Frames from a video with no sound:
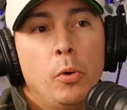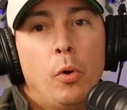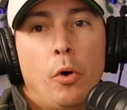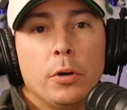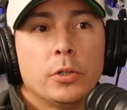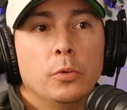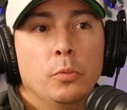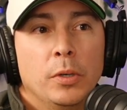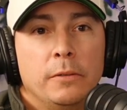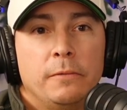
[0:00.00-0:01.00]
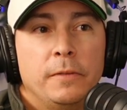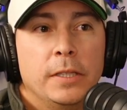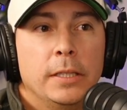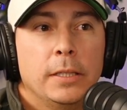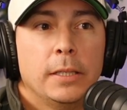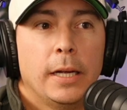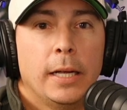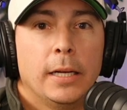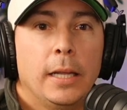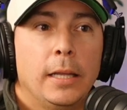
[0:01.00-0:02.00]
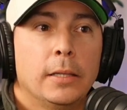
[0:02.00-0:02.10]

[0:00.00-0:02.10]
arch on one foot and